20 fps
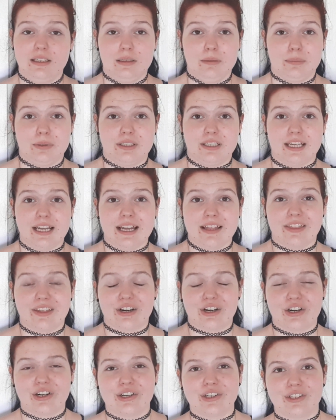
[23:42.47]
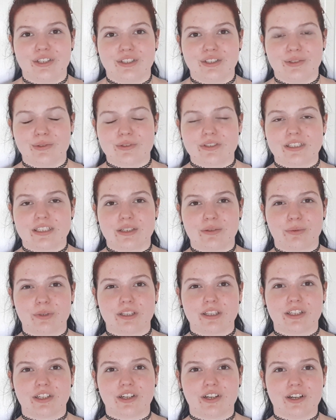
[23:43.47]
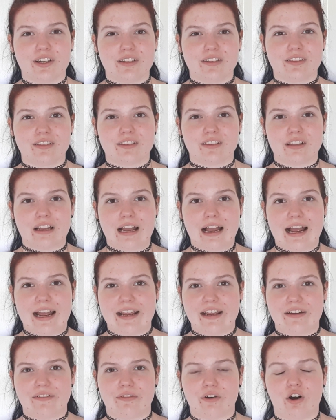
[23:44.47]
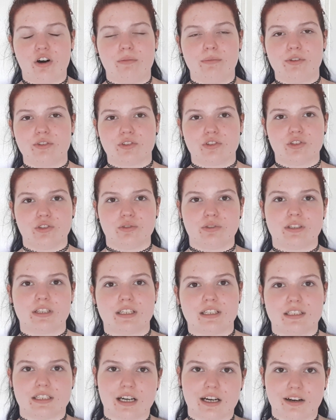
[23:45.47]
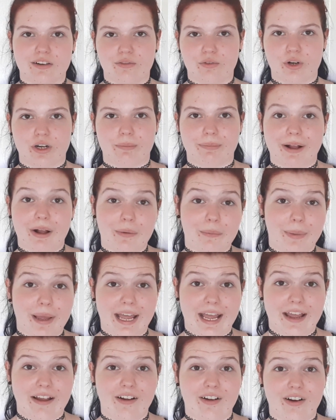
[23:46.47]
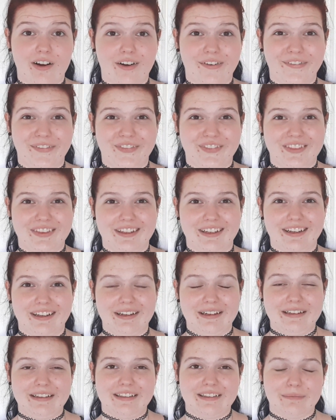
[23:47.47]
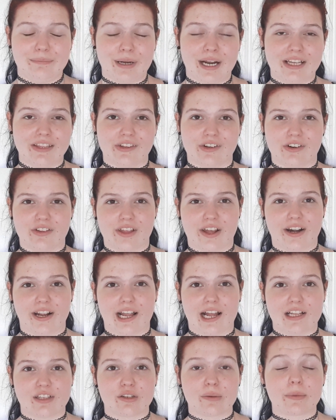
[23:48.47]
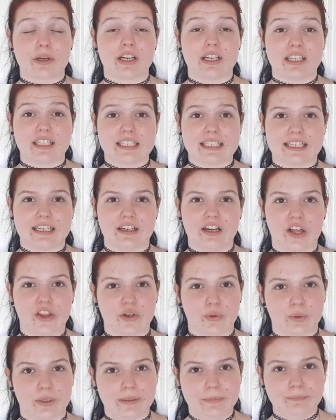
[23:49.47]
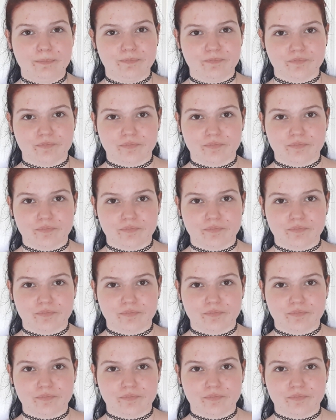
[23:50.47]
But yeah, they're using it really good. I have almost used the entire 40-pound bag of the pine litter that I got, so I'm going to need to get another one.